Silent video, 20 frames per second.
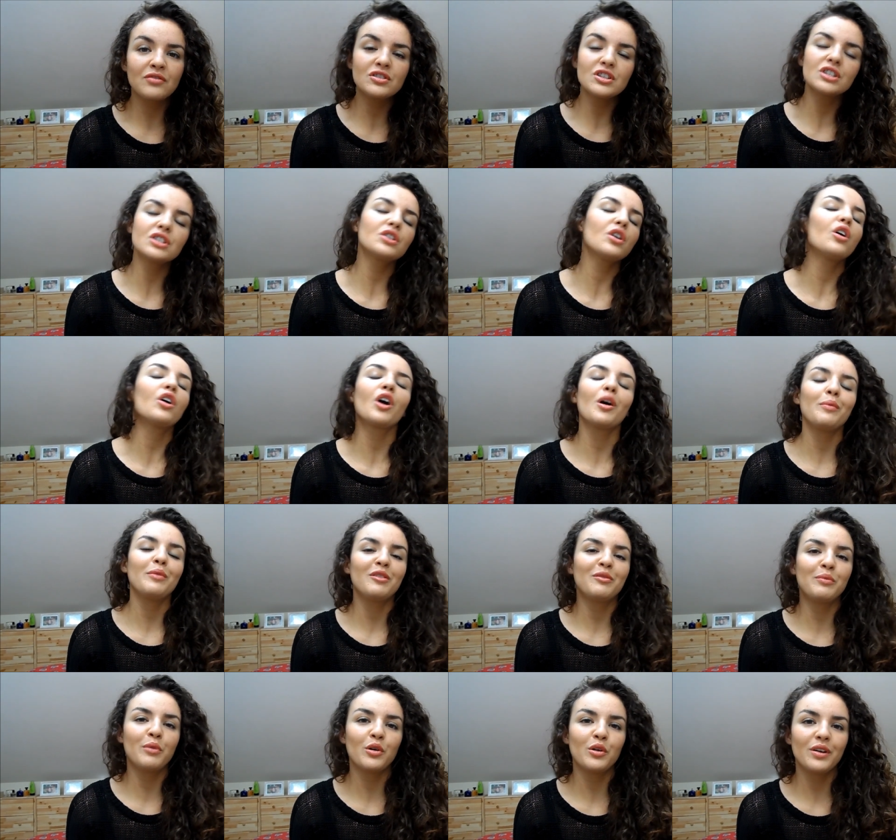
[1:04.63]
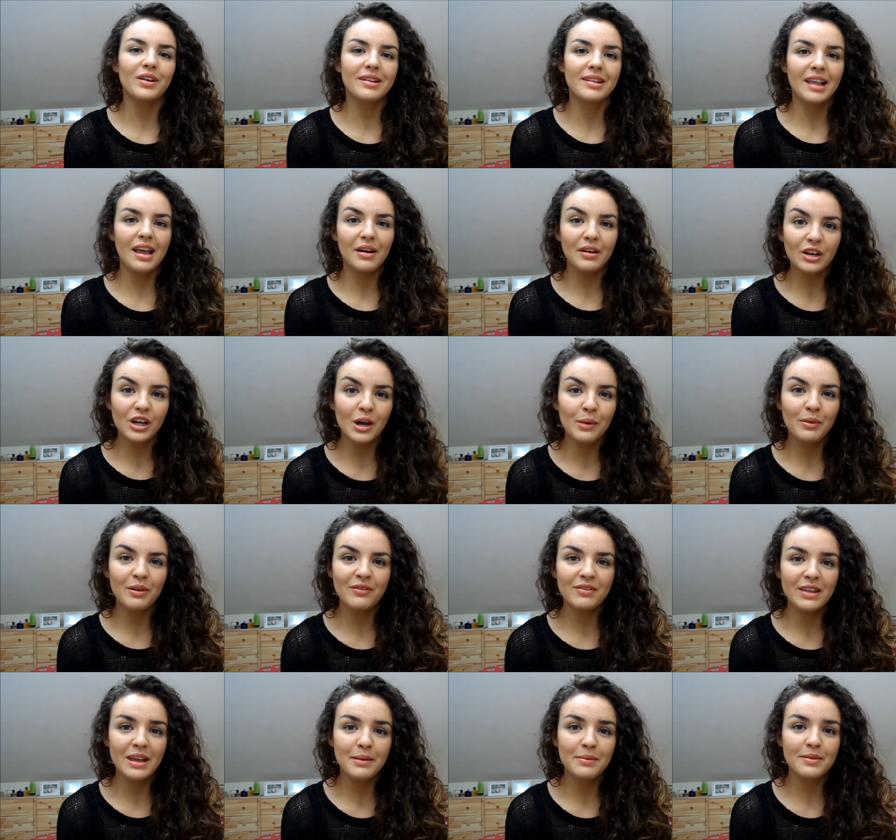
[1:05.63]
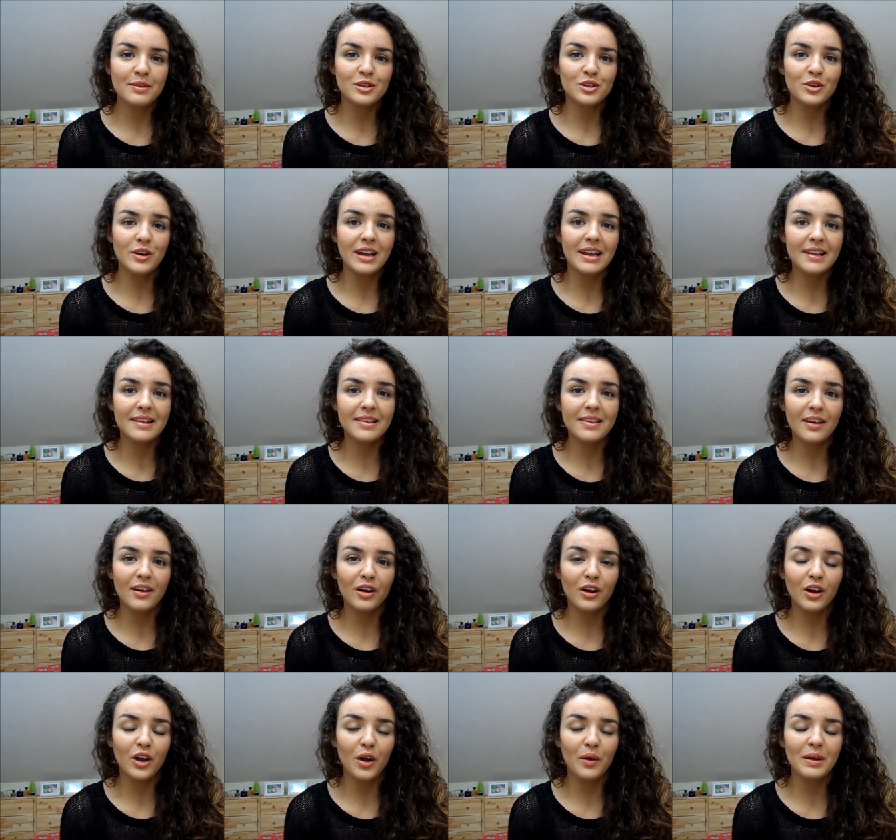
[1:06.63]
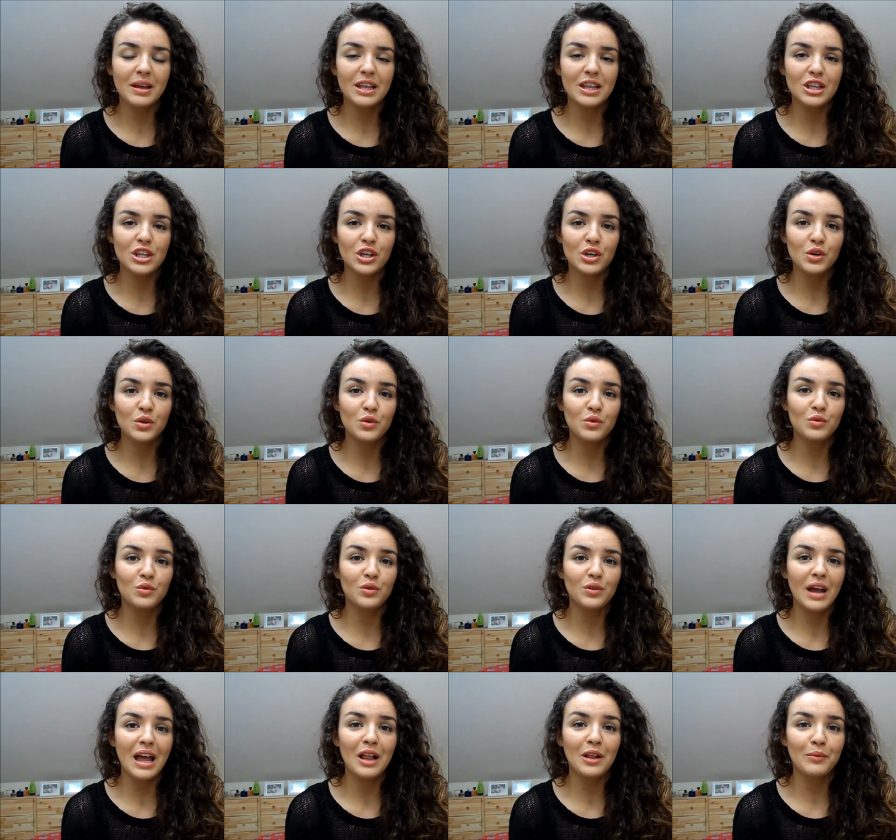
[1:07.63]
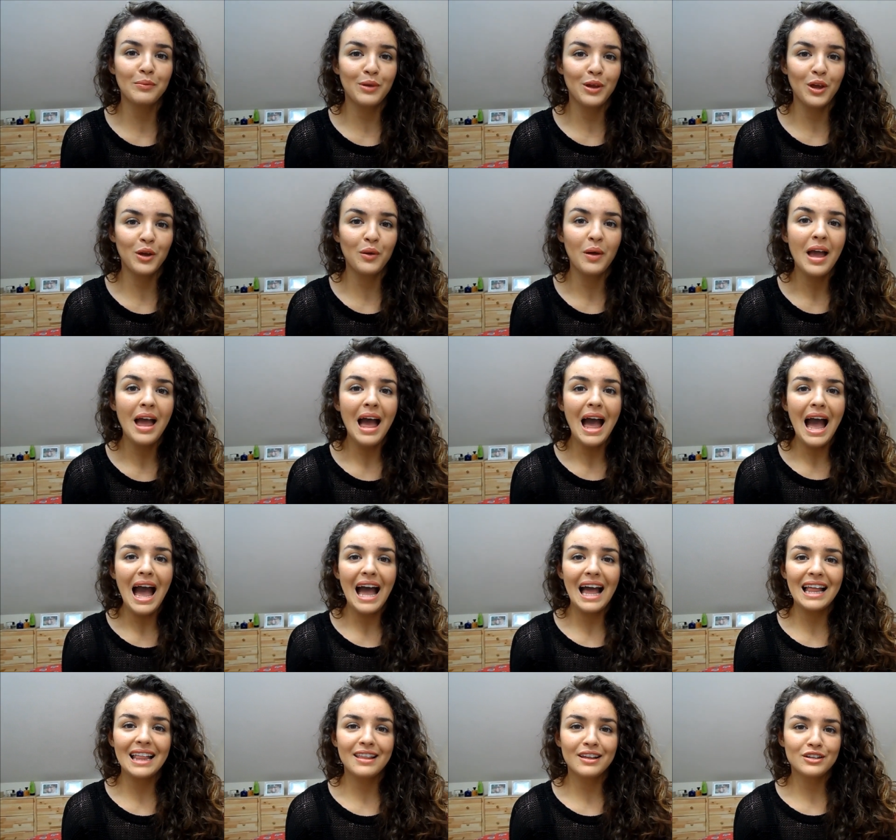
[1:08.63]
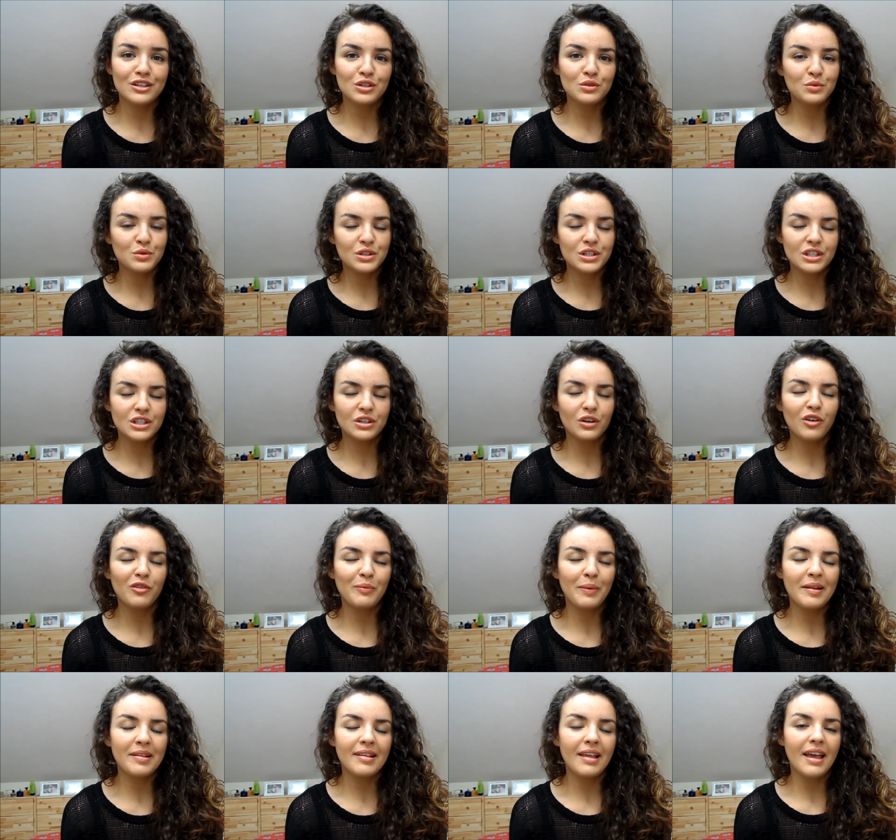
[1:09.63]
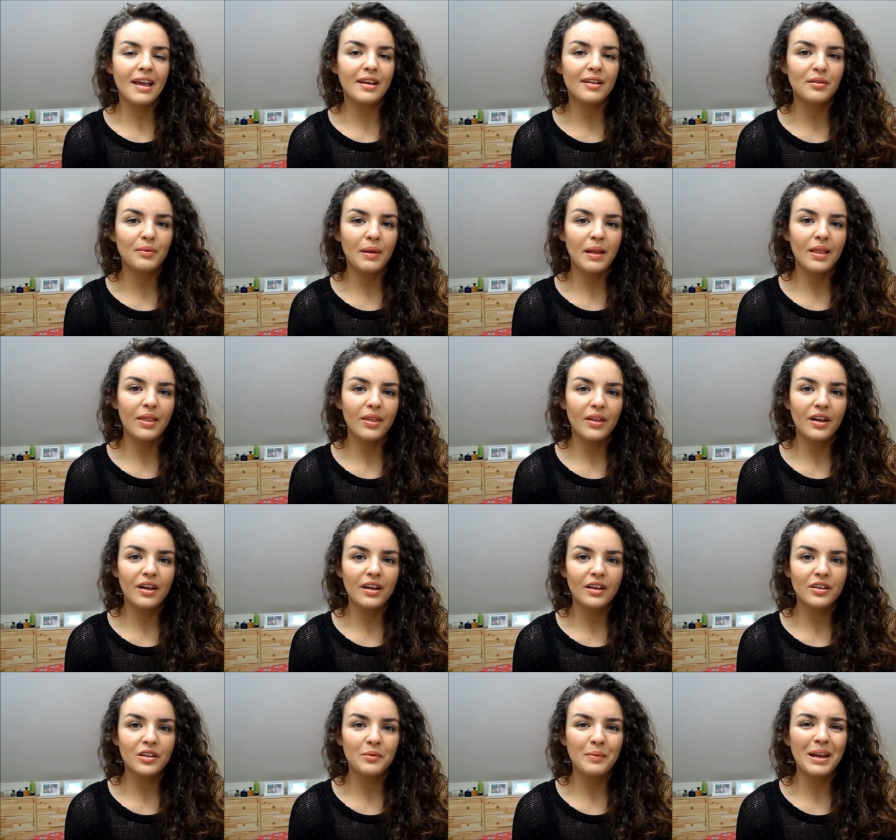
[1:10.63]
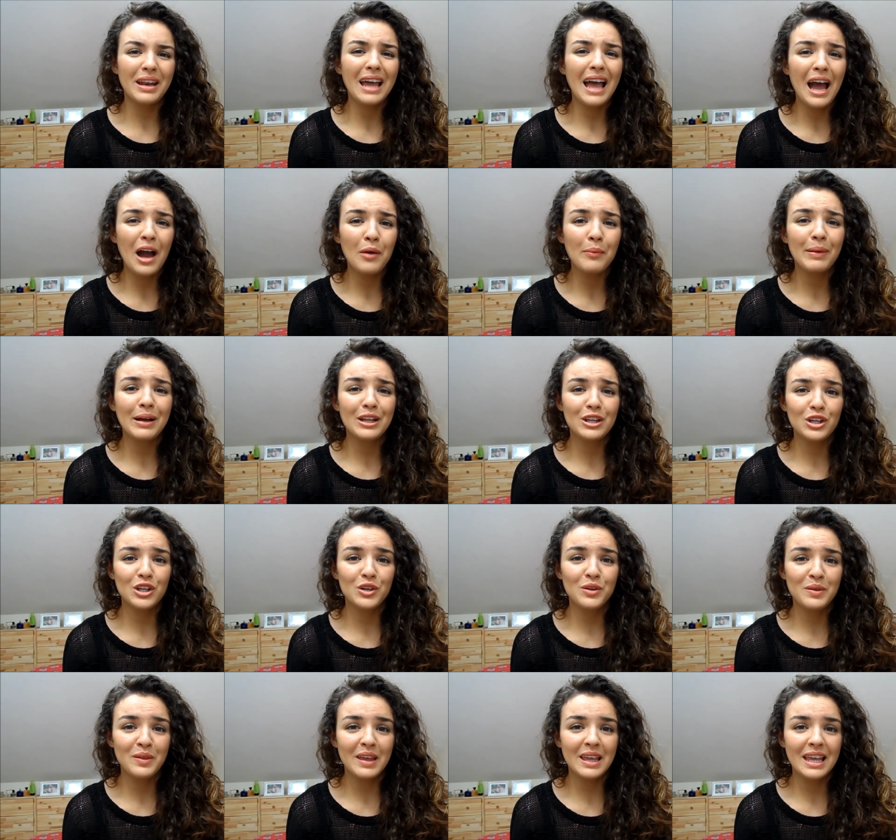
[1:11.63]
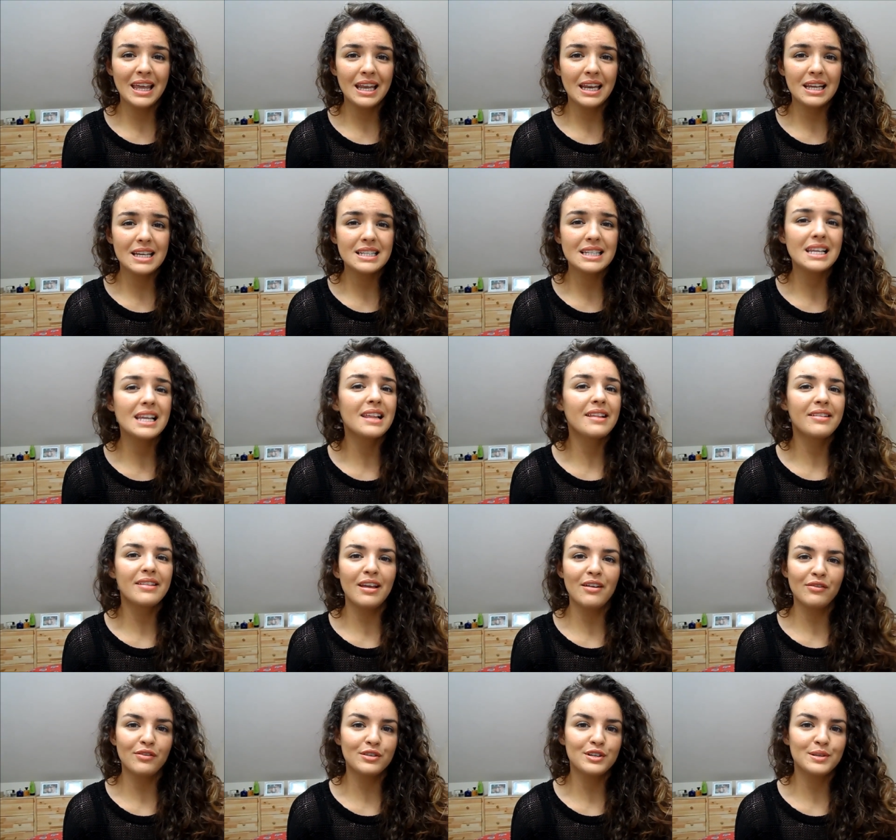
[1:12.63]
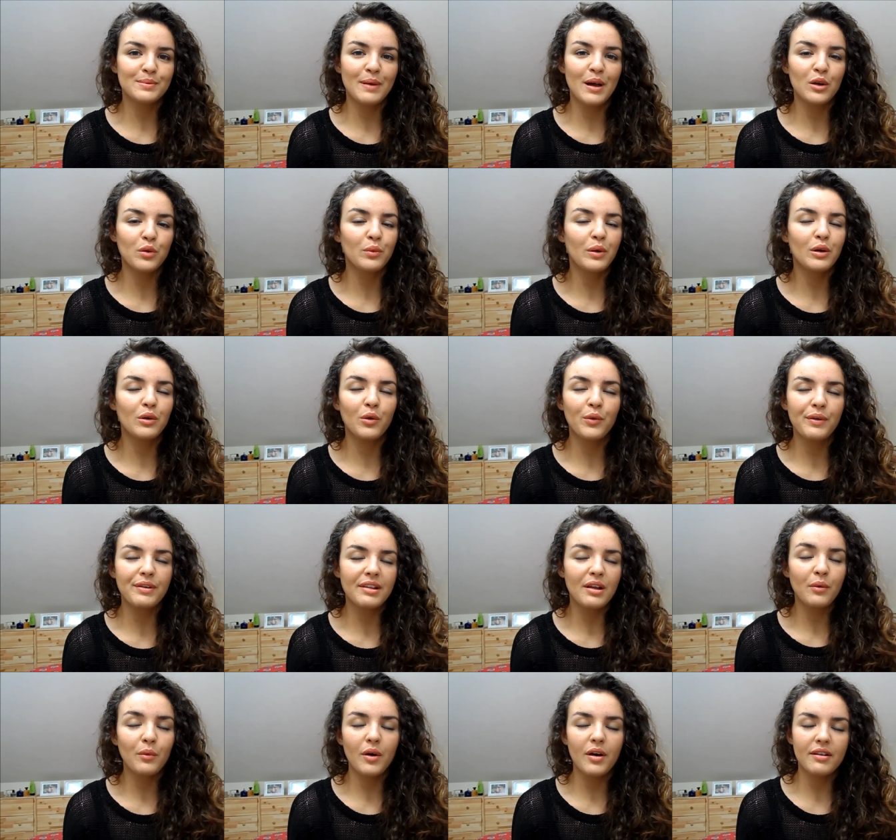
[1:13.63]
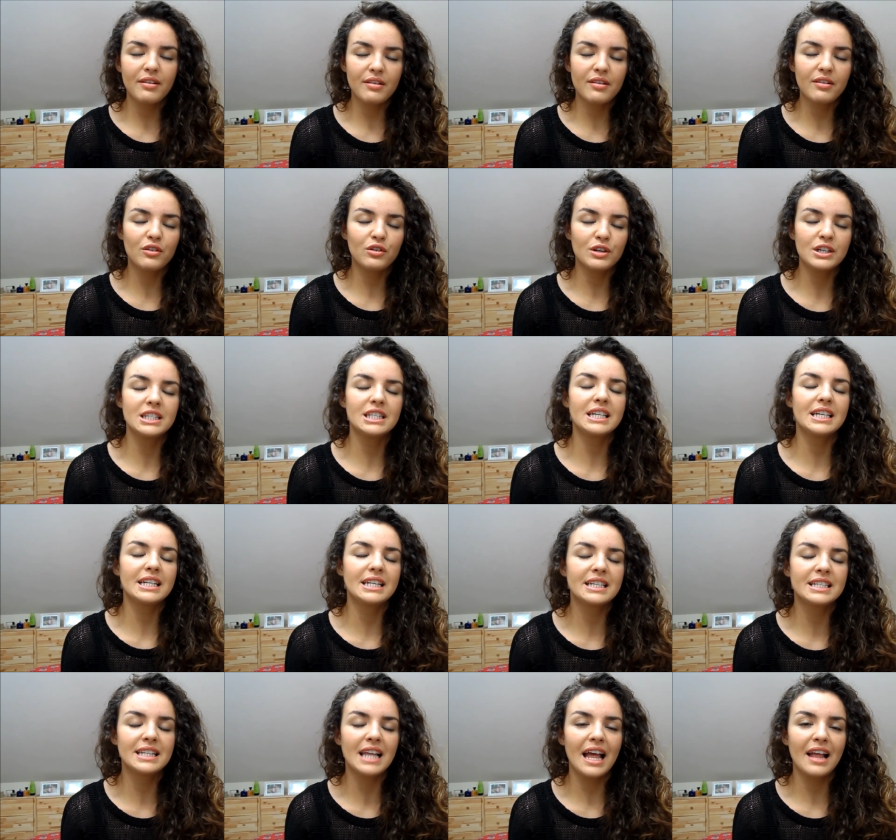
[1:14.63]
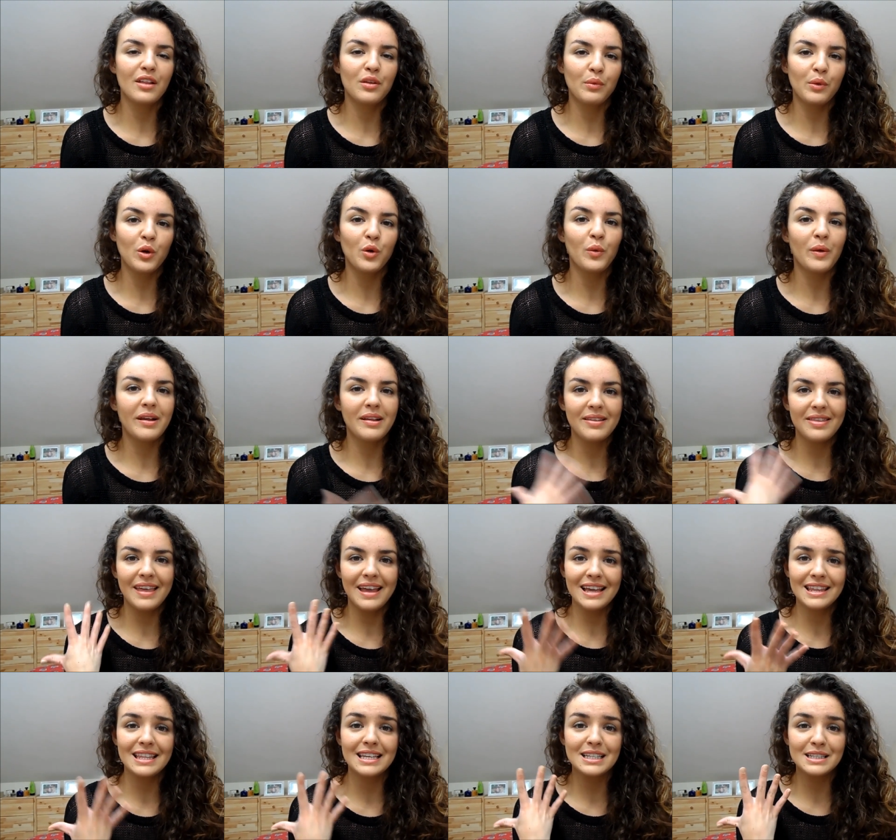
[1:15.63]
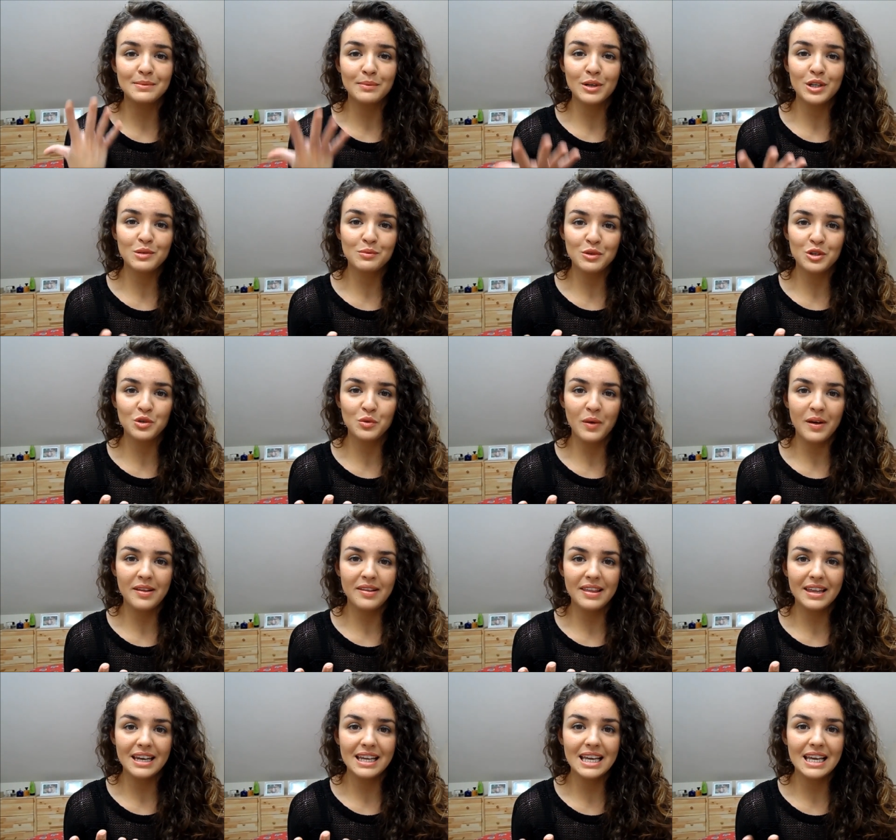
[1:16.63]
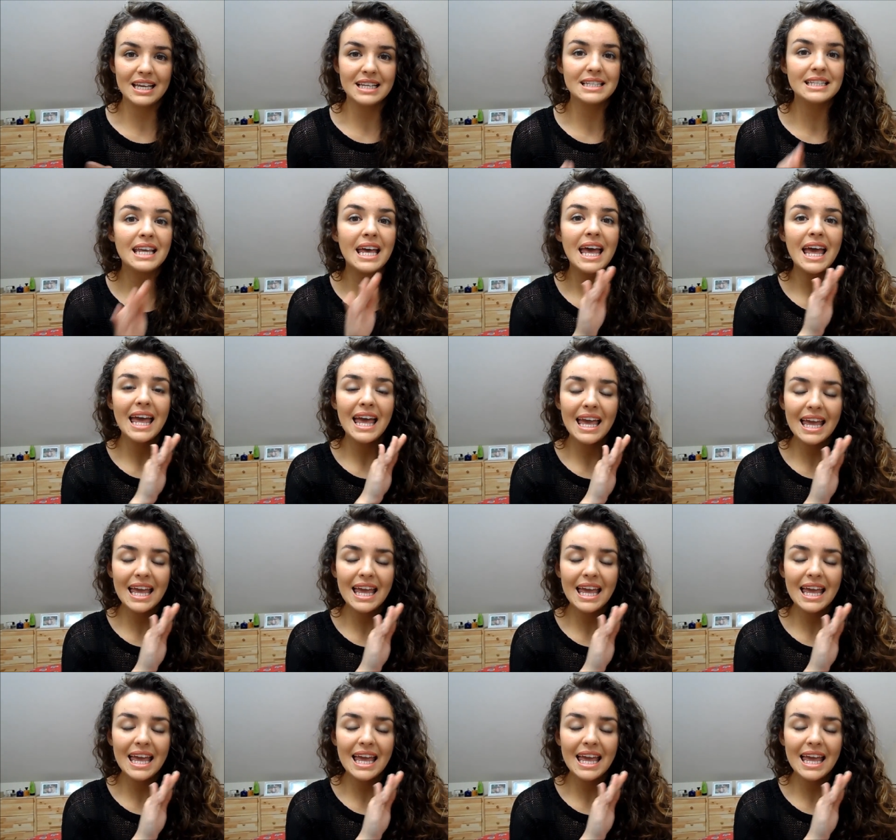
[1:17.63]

I've just got a couple of products here and a couple of tips and tricks that are going to help you. And I just want to start off by saying as well that no matter how bad you think it is, it's never as bad. We're always our worst critics, and we always think that it's much worse than it is.